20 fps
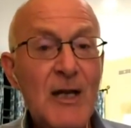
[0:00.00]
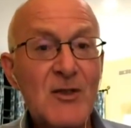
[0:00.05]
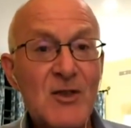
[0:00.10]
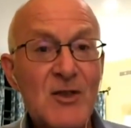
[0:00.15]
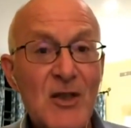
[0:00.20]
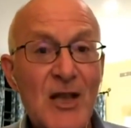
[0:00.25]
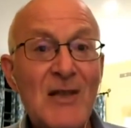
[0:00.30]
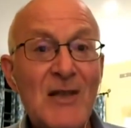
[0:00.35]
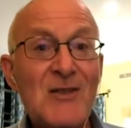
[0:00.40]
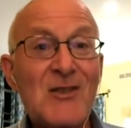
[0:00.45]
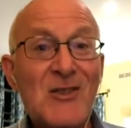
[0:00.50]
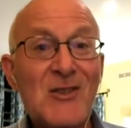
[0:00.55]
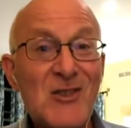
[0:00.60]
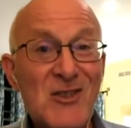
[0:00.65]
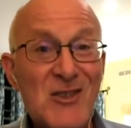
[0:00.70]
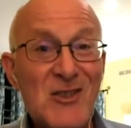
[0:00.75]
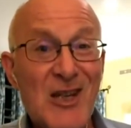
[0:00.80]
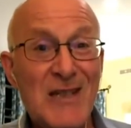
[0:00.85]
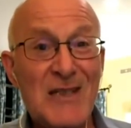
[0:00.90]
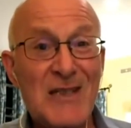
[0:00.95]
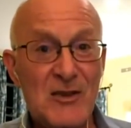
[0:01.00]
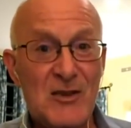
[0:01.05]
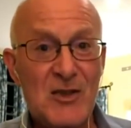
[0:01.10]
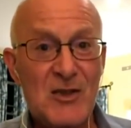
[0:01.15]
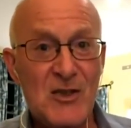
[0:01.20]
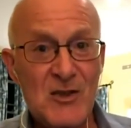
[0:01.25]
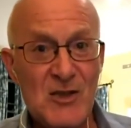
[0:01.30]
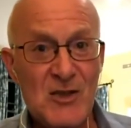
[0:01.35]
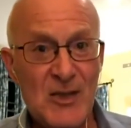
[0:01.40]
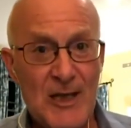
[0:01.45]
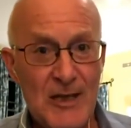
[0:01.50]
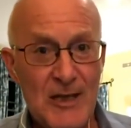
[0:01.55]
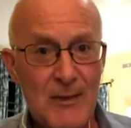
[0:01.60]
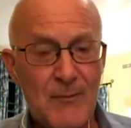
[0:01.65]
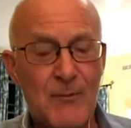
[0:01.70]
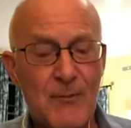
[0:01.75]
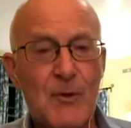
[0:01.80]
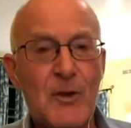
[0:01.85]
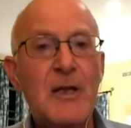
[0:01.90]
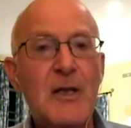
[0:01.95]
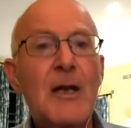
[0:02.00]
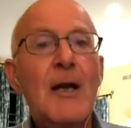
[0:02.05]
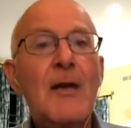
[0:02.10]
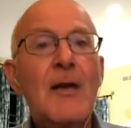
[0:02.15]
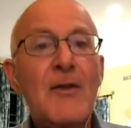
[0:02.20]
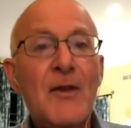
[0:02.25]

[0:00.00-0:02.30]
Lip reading: So that's state slavery.